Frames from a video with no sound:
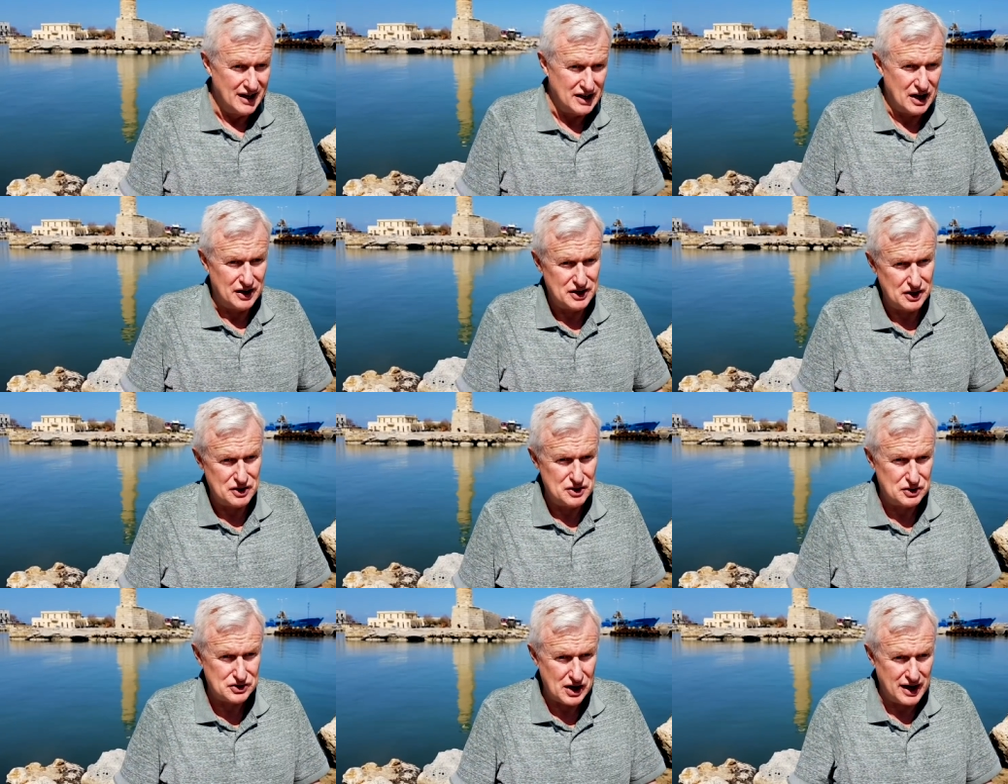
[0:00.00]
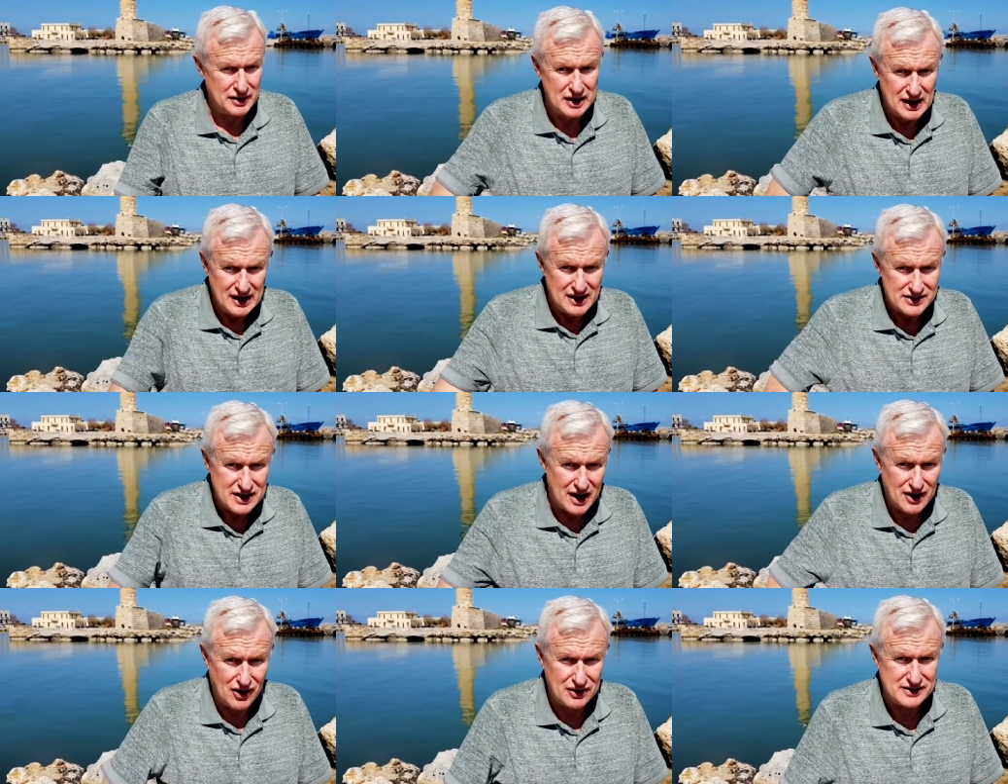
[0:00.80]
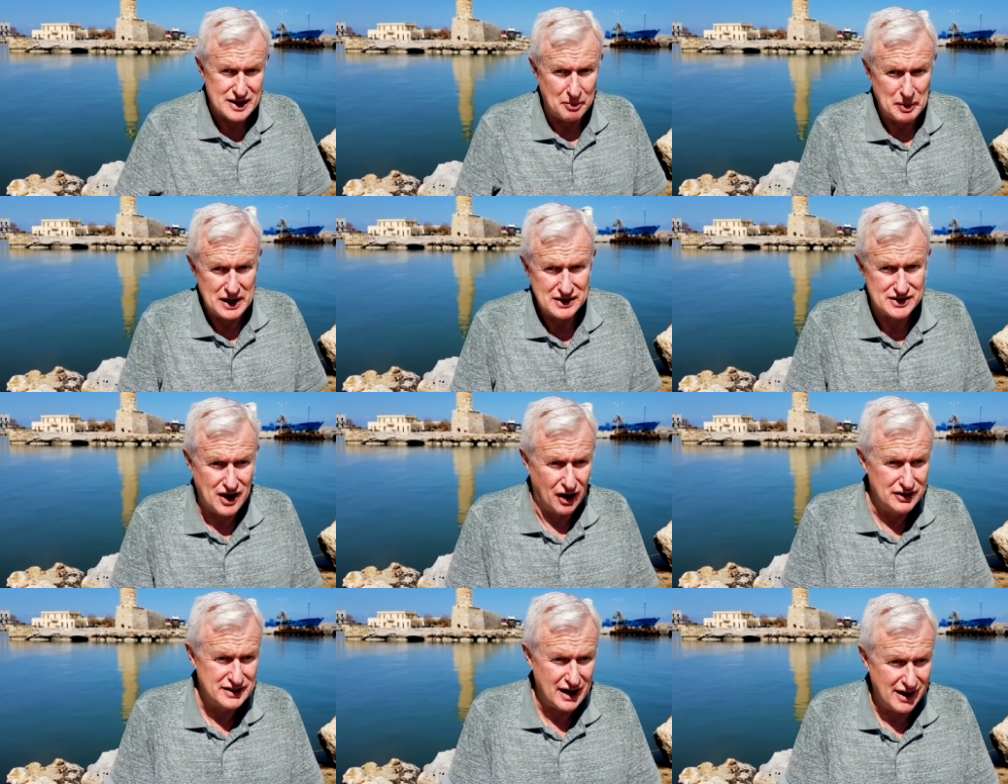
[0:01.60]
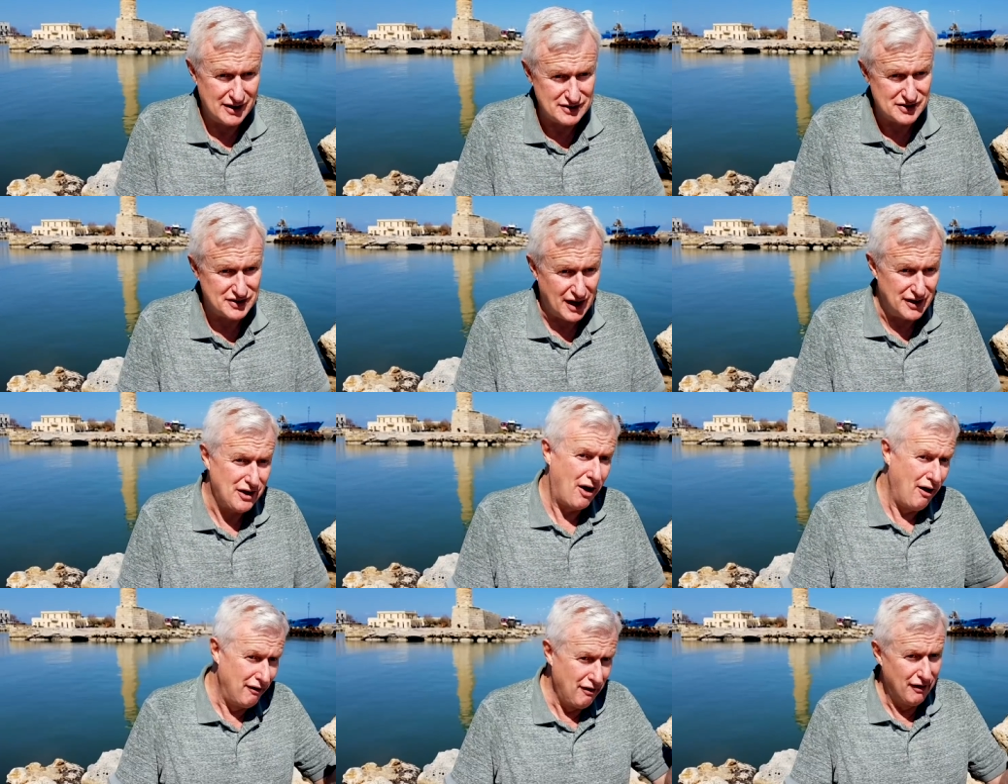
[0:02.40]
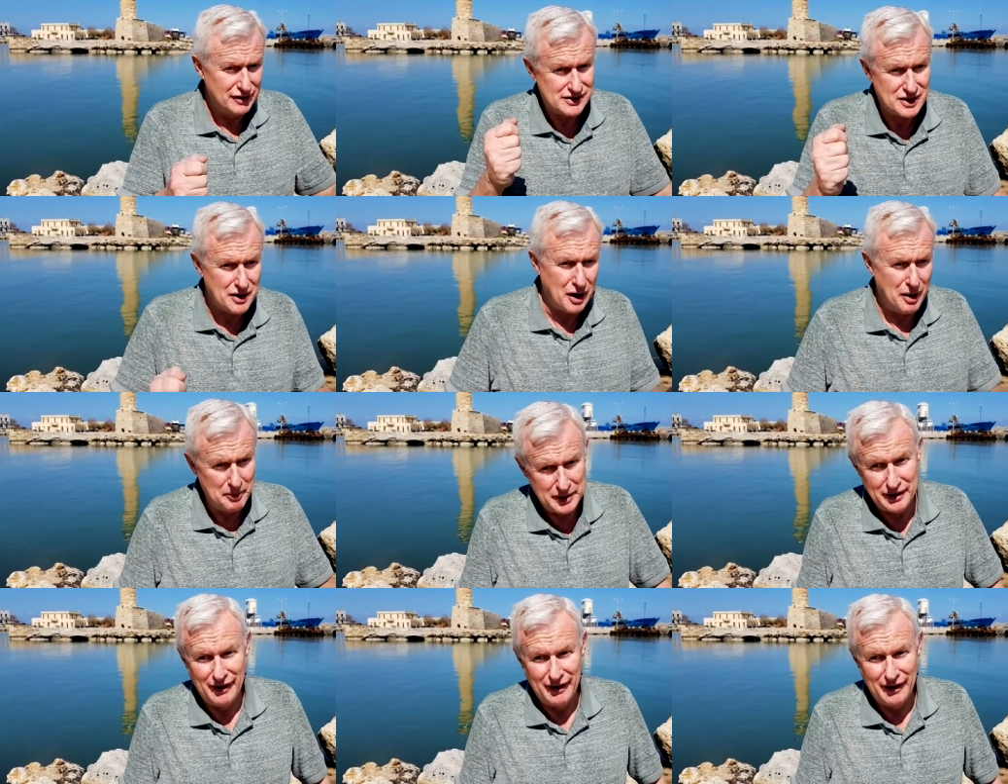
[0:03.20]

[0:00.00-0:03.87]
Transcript: you know, you know you try and tug on somebody's coattails and say yo, yo army!"